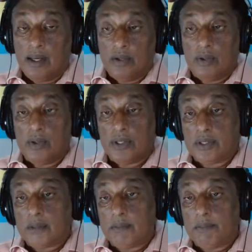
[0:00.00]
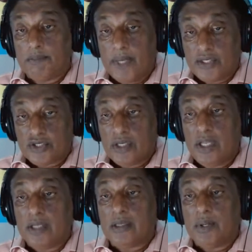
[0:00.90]
and you're not
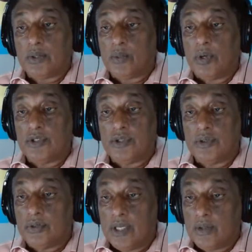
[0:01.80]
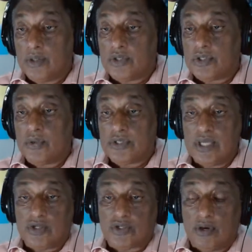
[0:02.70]
passionate about what you do, there is no
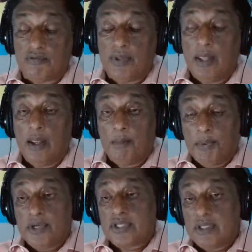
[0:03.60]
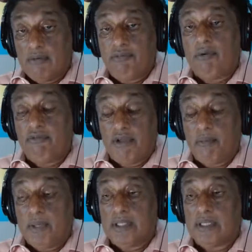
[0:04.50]
sense of personal
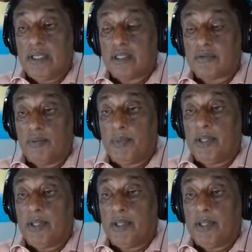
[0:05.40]
fulfillment in it for